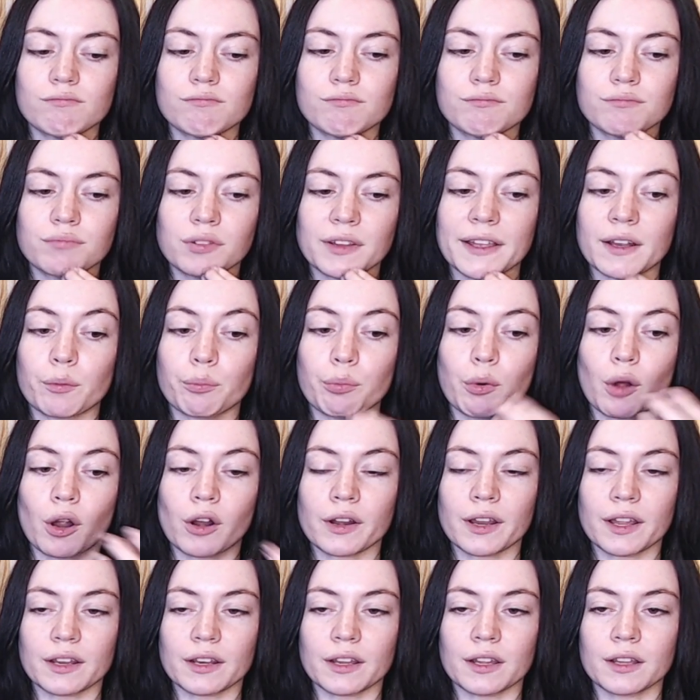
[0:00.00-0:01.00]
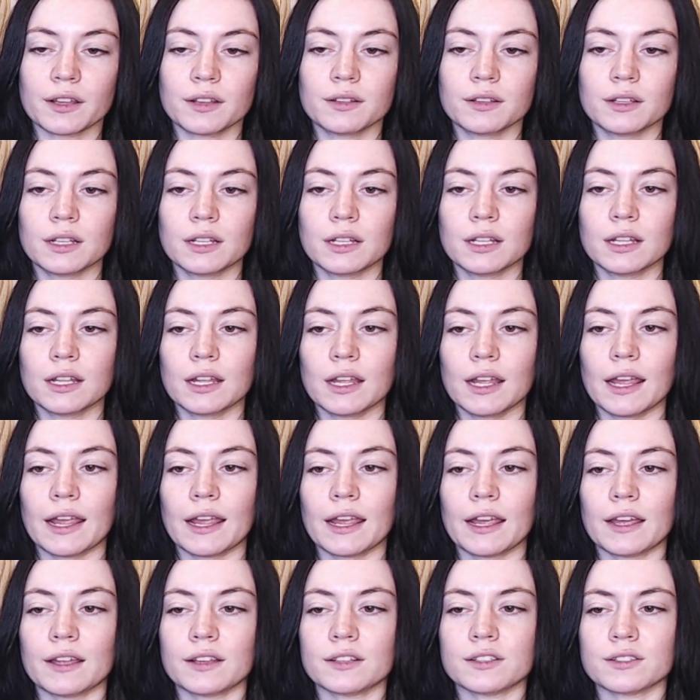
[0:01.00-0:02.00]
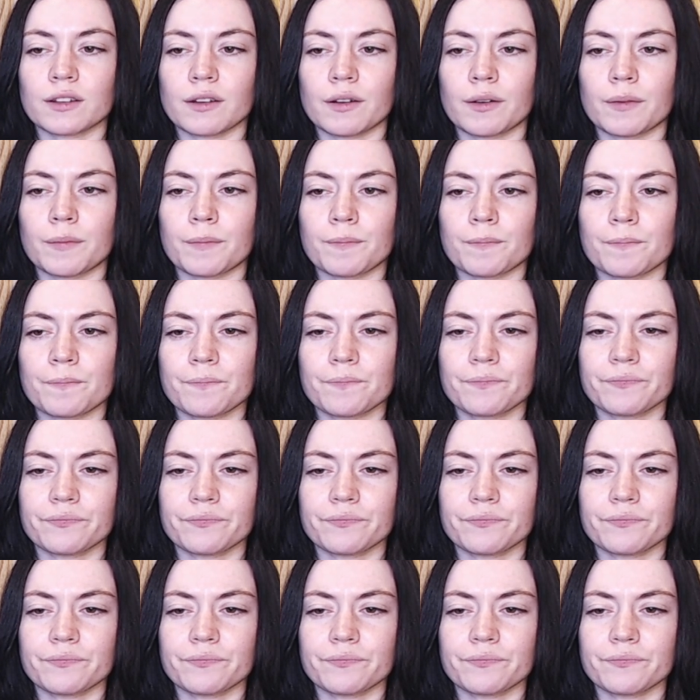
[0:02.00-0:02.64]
played a part in it and um,